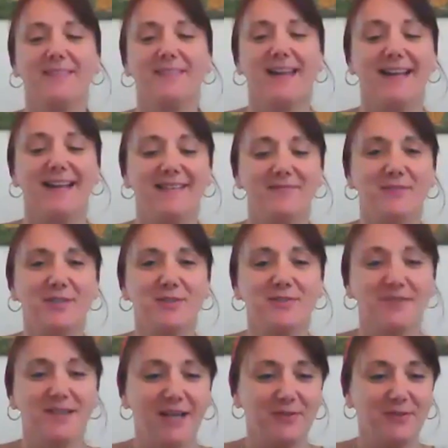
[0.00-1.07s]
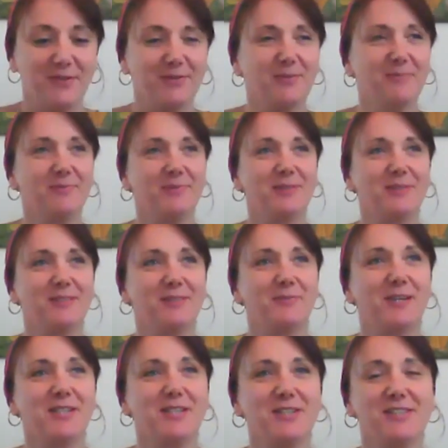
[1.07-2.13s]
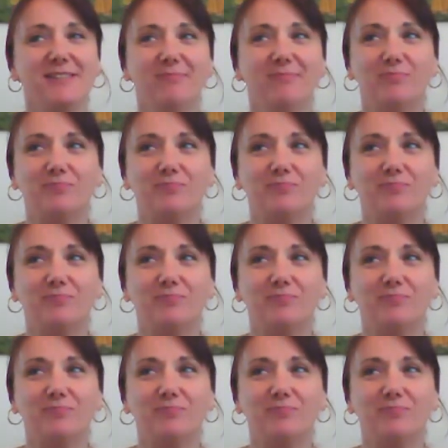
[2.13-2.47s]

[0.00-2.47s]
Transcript: I'm not sure how to put the question.